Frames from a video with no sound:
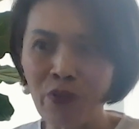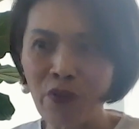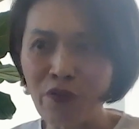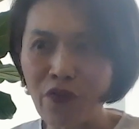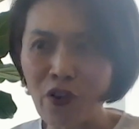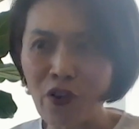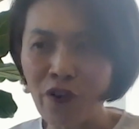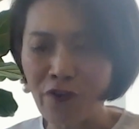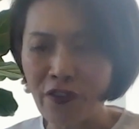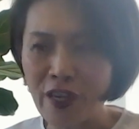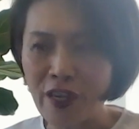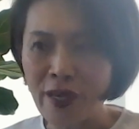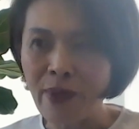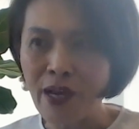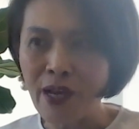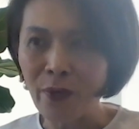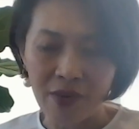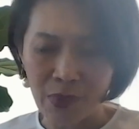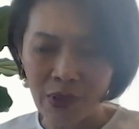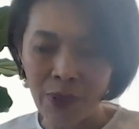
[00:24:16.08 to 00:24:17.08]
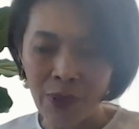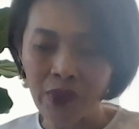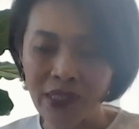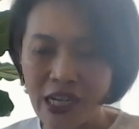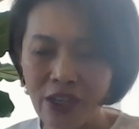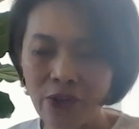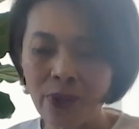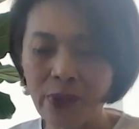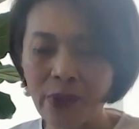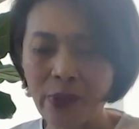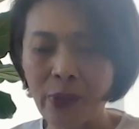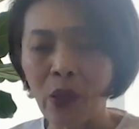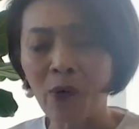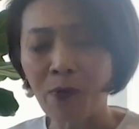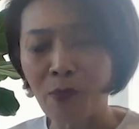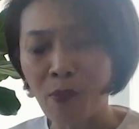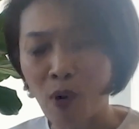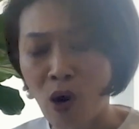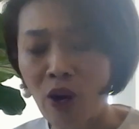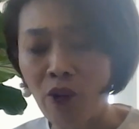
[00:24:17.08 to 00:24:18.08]
For females, we would tend to be
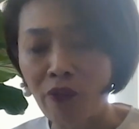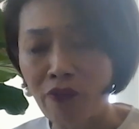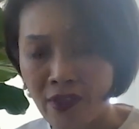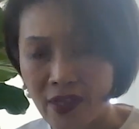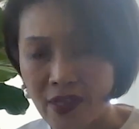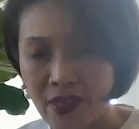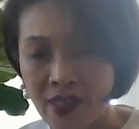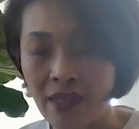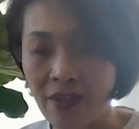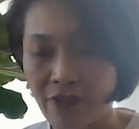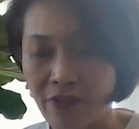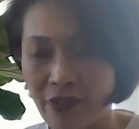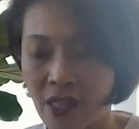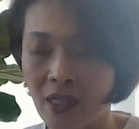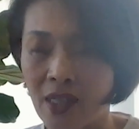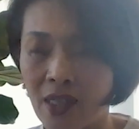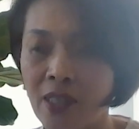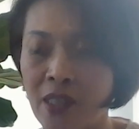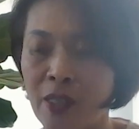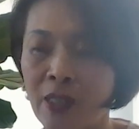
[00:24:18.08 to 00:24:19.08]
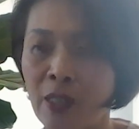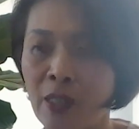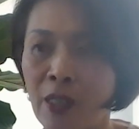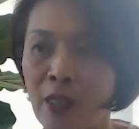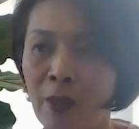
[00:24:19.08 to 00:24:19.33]
more risk averse,